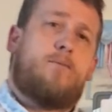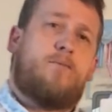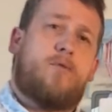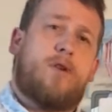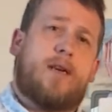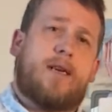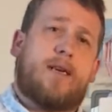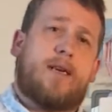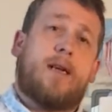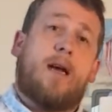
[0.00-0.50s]

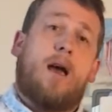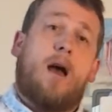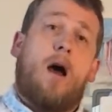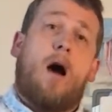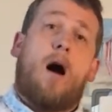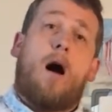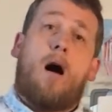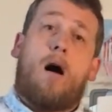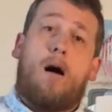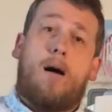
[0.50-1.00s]
brilliant.
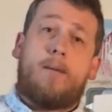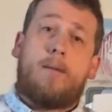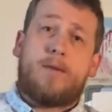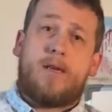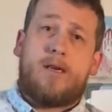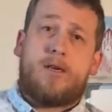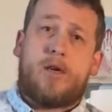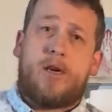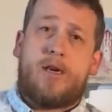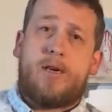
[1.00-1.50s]
I'm
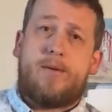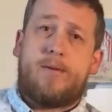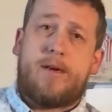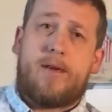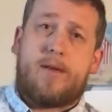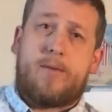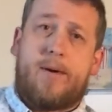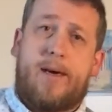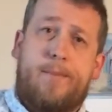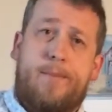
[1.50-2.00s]
going to show you
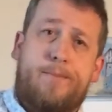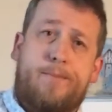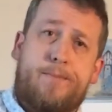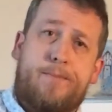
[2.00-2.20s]
another way.